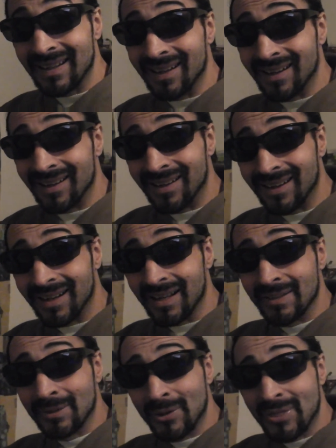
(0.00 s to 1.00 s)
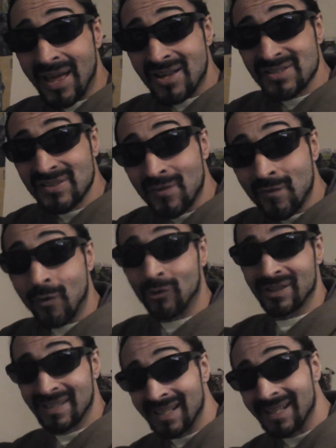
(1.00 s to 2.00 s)
a
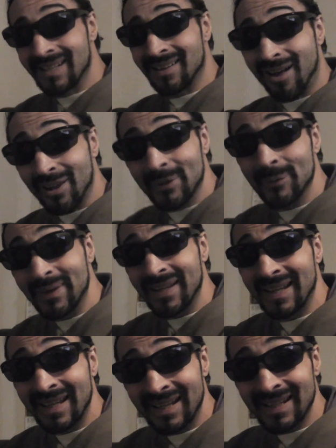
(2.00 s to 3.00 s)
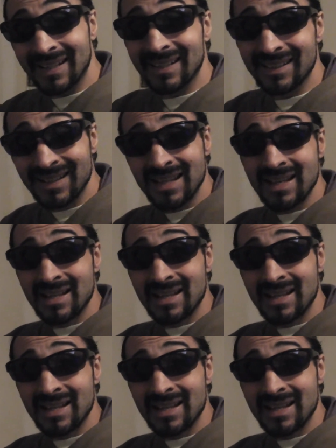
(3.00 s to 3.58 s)
2014 Halloween.